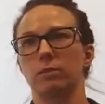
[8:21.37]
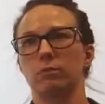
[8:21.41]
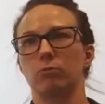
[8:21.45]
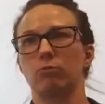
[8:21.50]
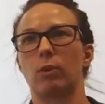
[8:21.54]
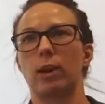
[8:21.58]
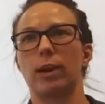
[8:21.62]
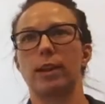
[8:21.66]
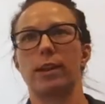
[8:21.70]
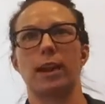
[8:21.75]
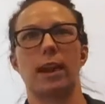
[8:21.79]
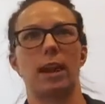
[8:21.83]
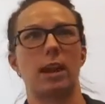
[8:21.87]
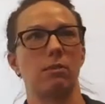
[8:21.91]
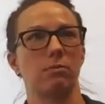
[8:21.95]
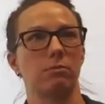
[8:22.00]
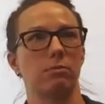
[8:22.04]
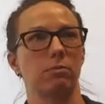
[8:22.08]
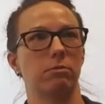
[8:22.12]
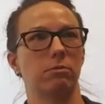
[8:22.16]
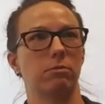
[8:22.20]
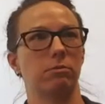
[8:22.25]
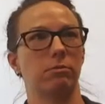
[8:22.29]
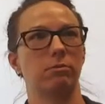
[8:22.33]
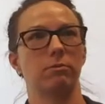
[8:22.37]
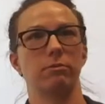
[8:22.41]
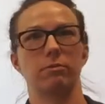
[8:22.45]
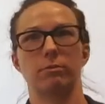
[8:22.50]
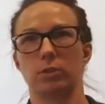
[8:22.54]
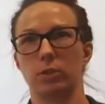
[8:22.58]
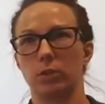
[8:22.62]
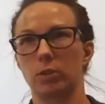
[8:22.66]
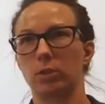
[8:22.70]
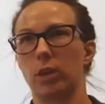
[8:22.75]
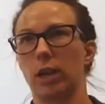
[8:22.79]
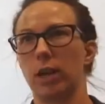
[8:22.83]
right now.
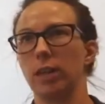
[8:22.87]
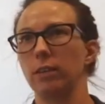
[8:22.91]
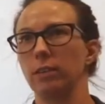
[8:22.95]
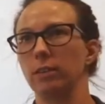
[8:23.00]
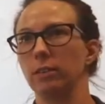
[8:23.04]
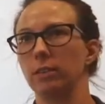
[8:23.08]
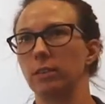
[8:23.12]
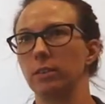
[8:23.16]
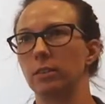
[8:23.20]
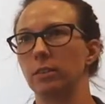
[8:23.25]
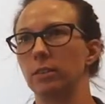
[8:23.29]
Okay?